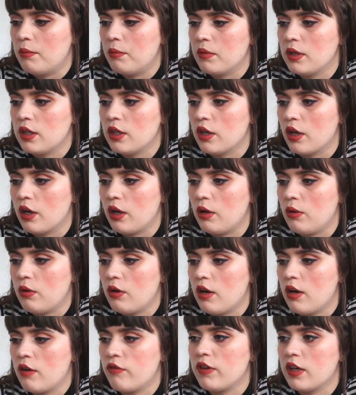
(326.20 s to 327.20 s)
you know,
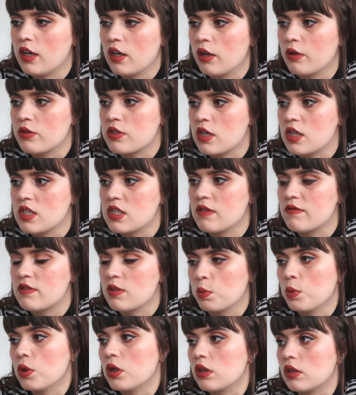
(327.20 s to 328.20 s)
a vegan alternative
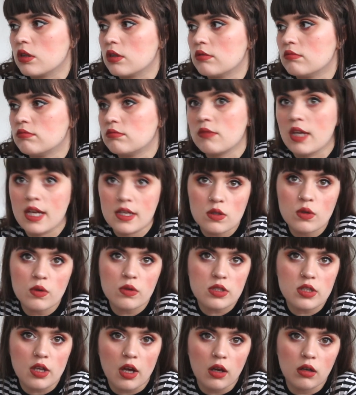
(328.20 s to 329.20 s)
to wool is
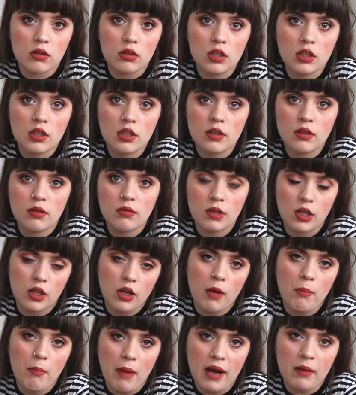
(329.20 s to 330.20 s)
also, you
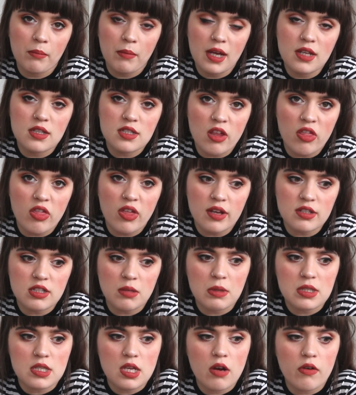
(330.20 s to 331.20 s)
know, man-made synthetic
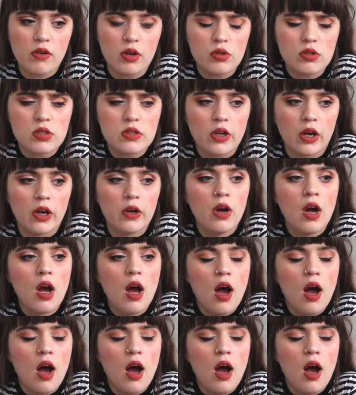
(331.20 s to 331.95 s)
material. So